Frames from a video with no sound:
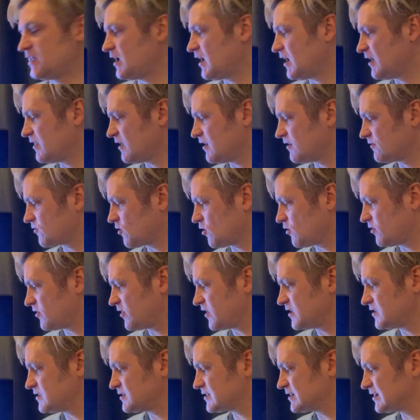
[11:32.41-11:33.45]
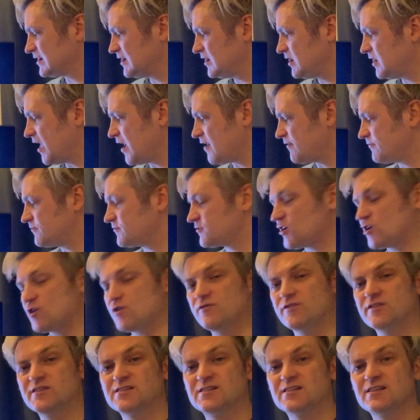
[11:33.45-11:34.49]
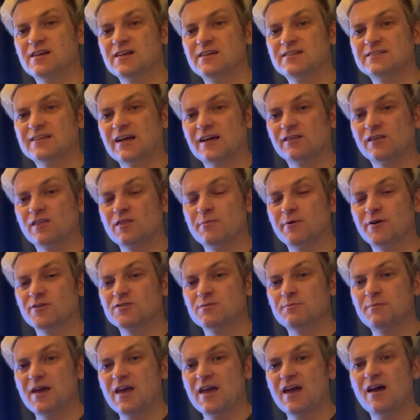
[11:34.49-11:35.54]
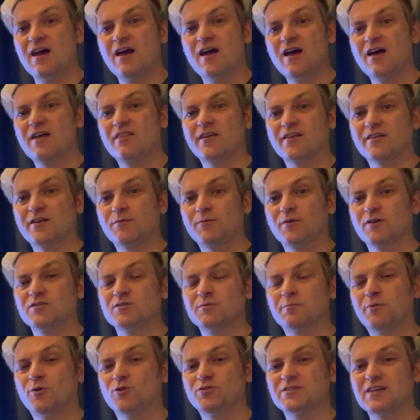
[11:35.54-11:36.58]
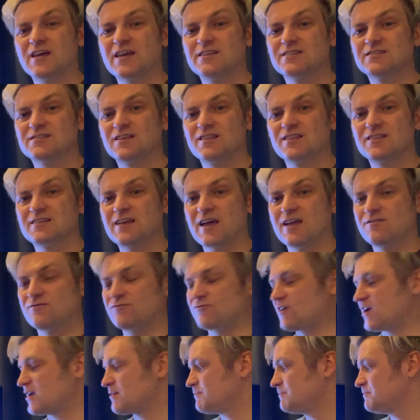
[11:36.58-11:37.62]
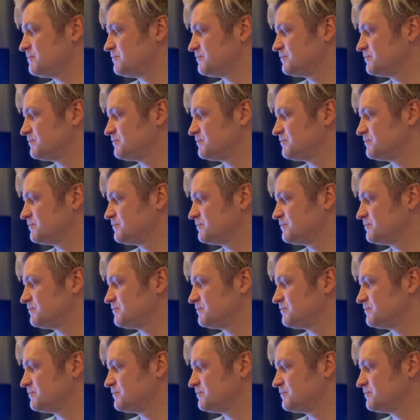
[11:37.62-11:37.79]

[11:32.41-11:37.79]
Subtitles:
and I've got these leftovers down at the bottom here that I'm going to put into the 10 frame.